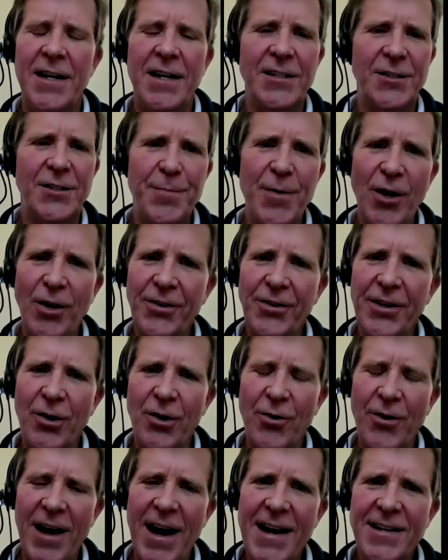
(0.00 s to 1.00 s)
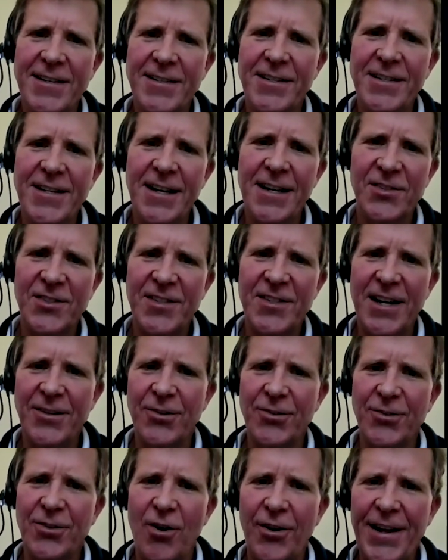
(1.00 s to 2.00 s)
building on an IETF
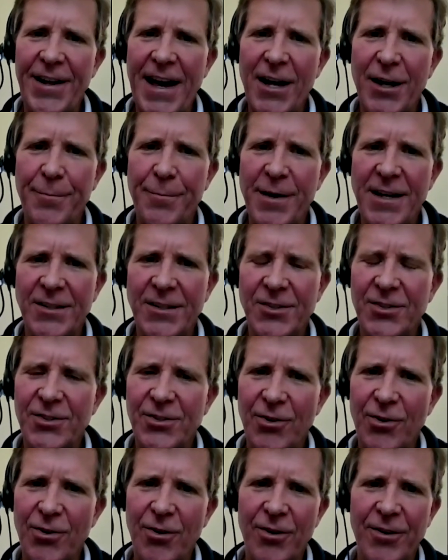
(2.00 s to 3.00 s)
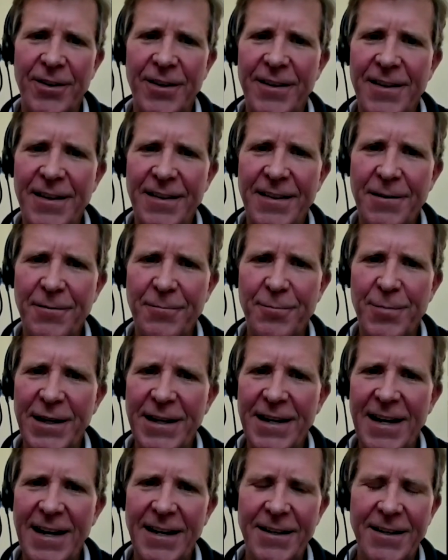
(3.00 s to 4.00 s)
standard called out of band stir that
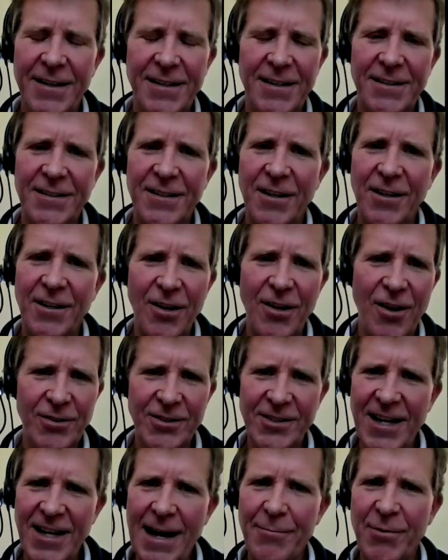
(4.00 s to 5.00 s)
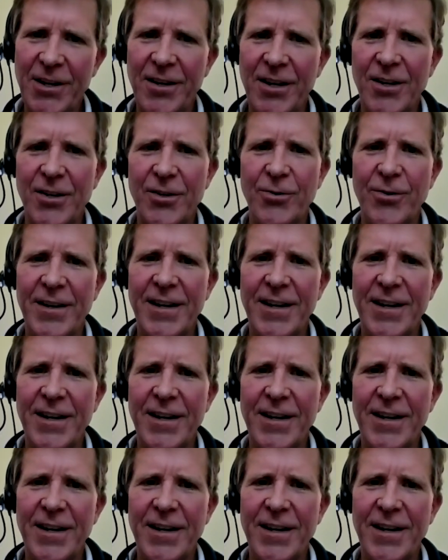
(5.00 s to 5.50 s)
began a long time ago,